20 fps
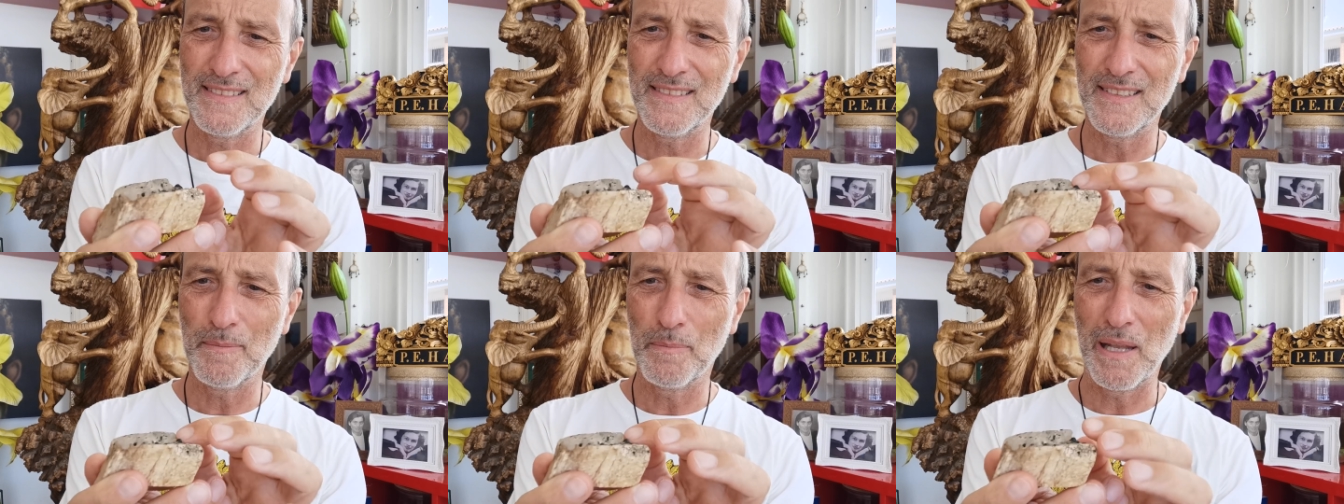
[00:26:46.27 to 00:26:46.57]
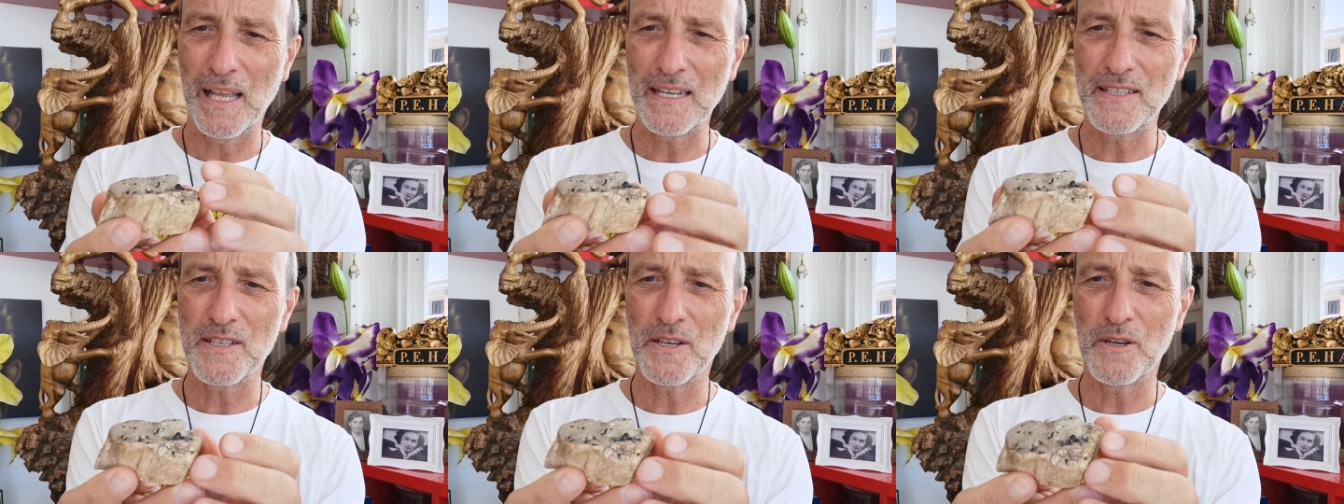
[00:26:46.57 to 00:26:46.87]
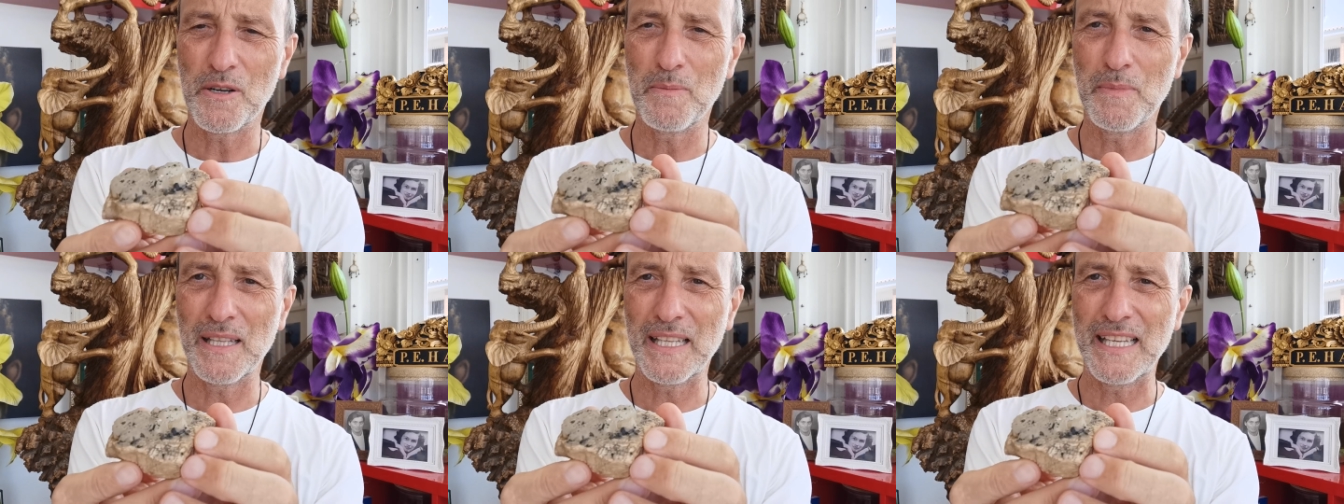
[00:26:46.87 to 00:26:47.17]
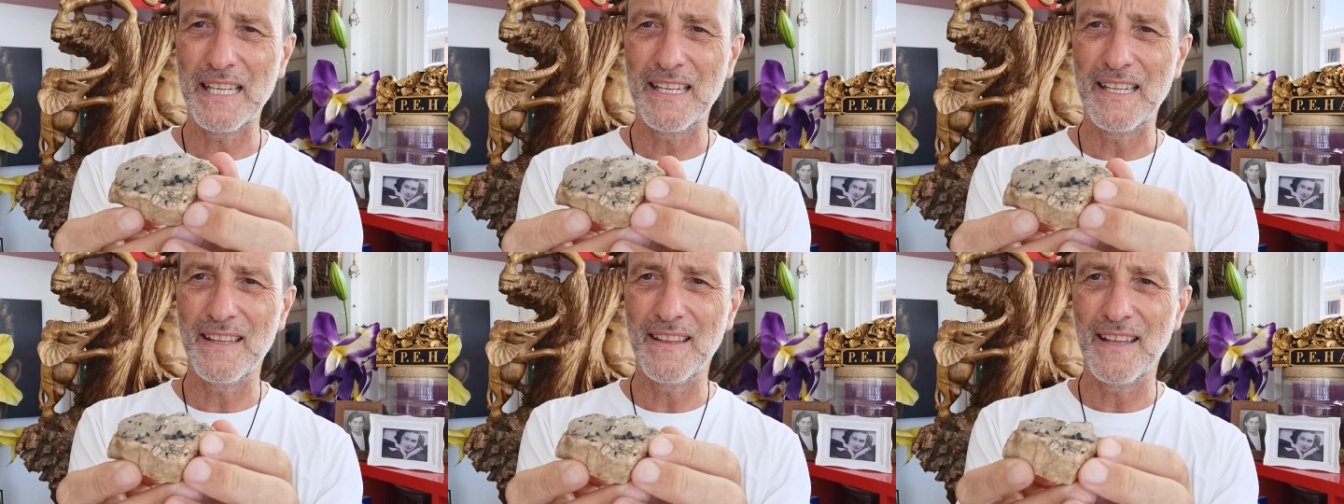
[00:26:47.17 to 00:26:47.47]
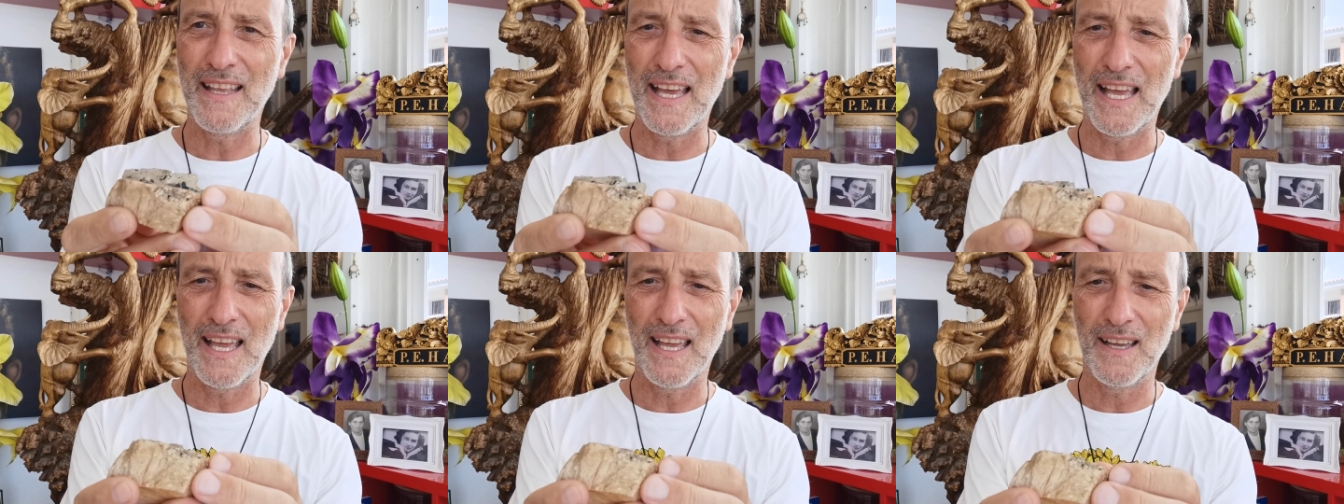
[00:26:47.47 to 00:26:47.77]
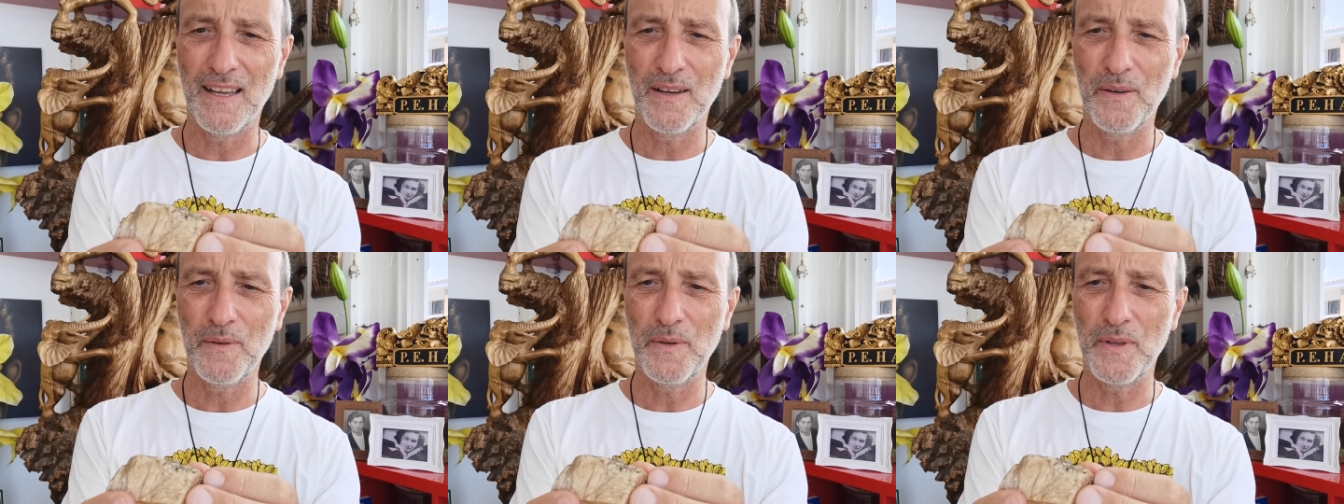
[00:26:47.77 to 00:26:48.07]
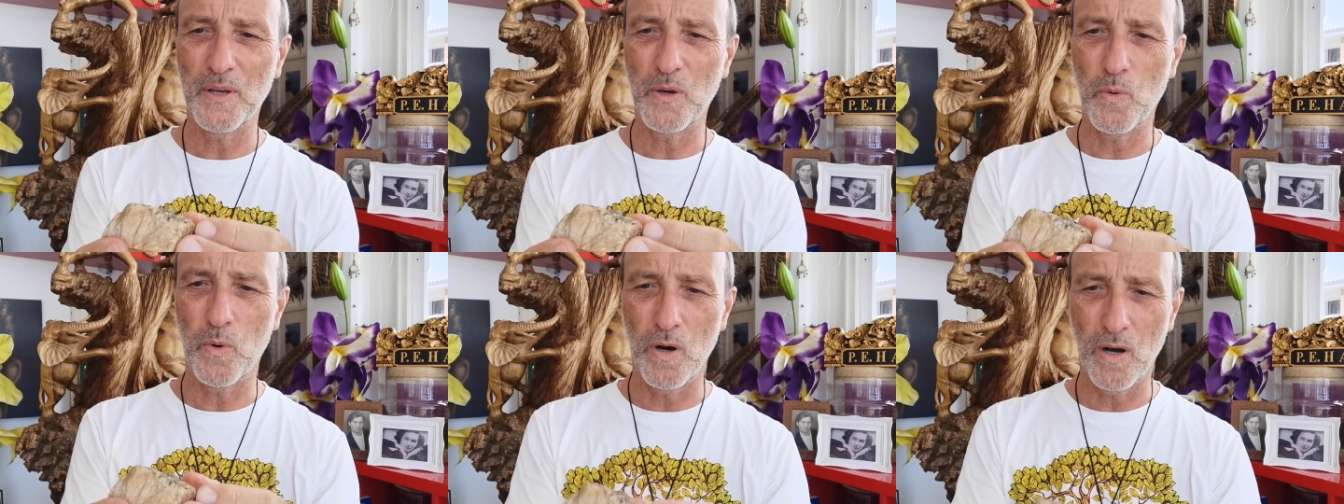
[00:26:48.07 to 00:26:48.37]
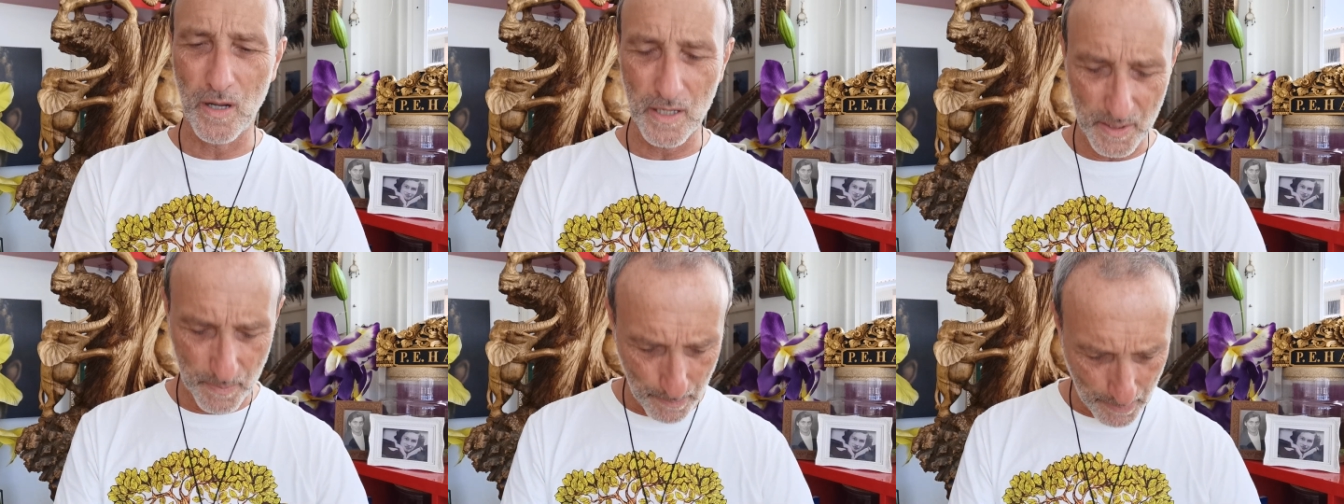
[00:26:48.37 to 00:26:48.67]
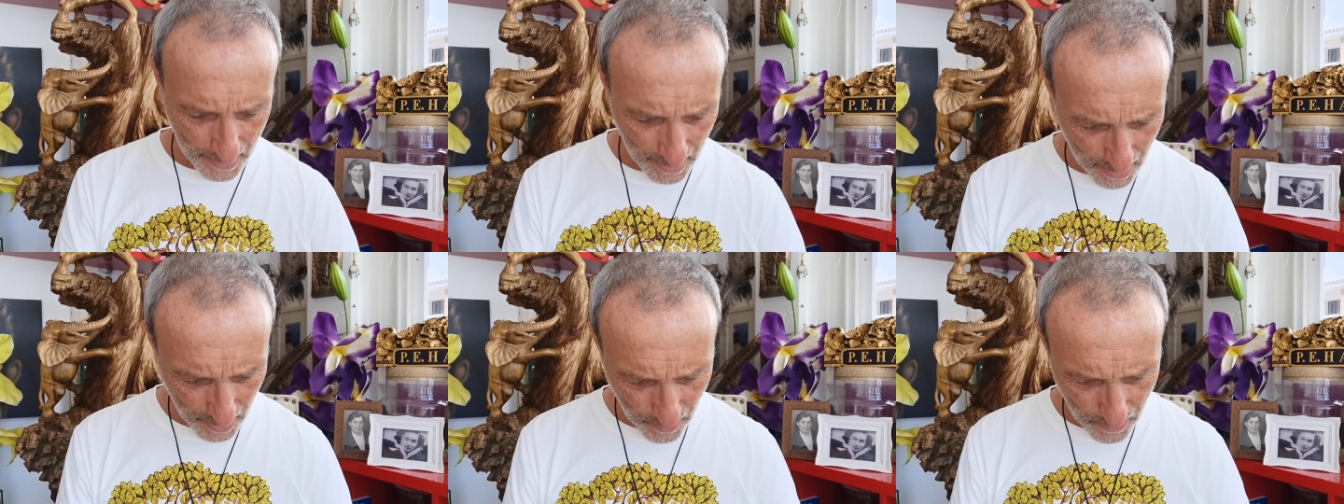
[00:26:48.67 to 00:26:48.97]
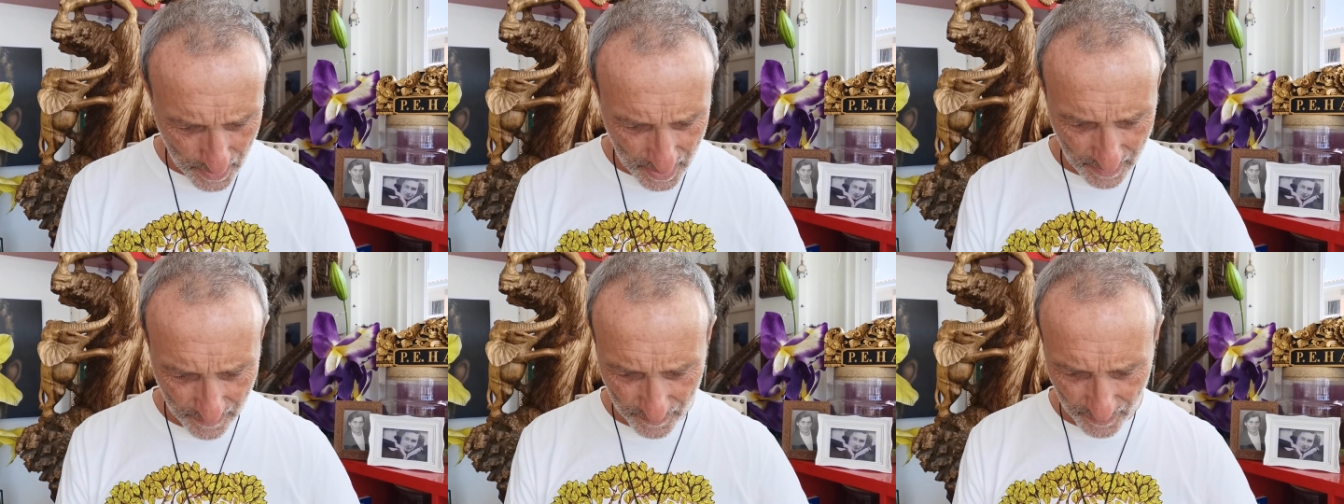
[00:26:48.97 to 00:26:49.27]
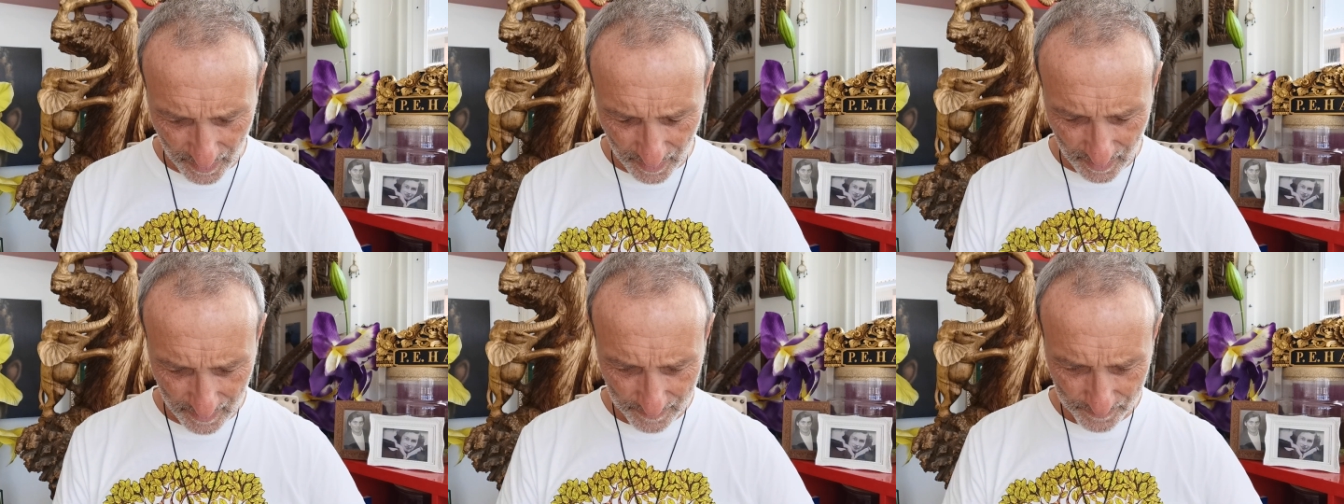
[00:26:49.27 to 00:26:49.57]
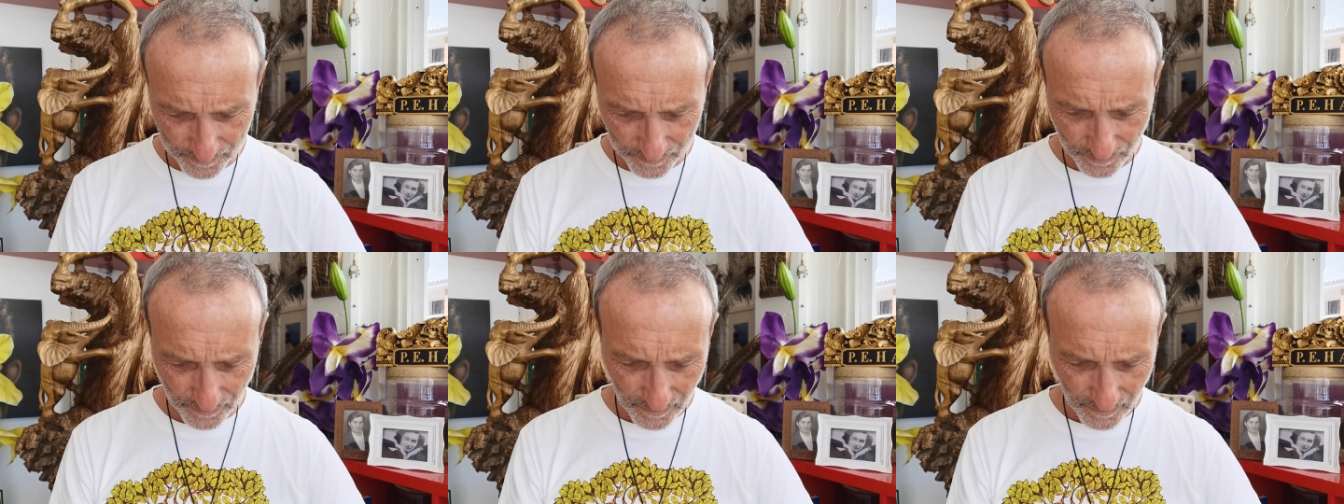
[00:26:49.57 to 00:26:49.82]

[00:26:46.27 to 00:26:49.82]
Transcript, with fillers: The black tourmaline in there with the quartz, beautiful.